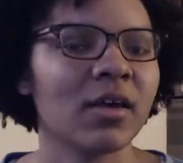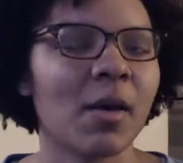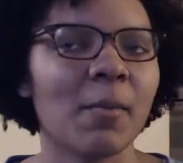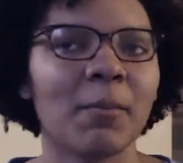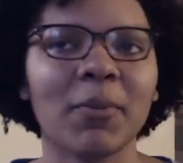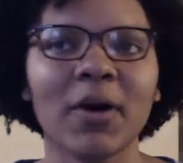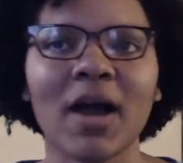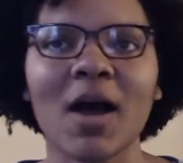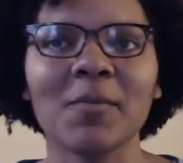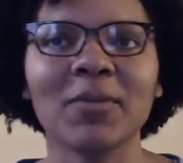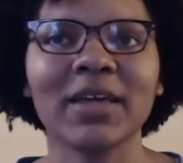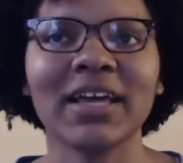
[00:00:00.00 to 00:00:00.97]
but
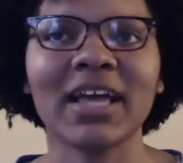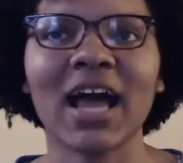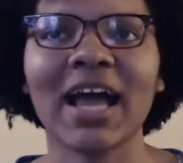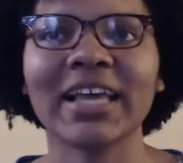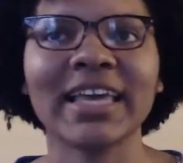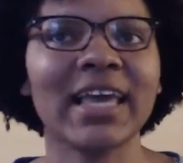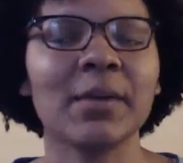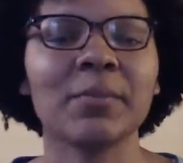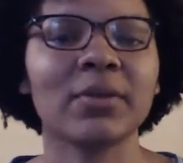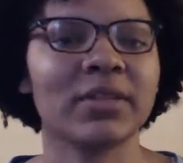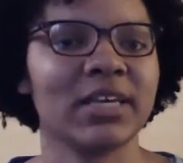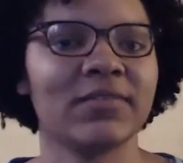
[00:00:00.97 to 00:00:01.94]
I'm like, I can't
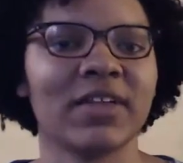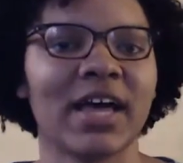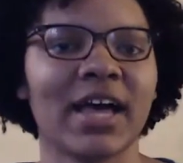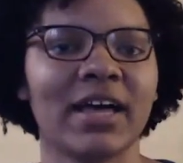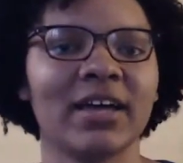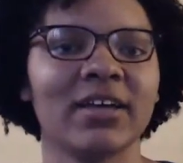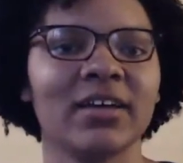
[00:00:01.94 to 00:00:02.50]
believe that.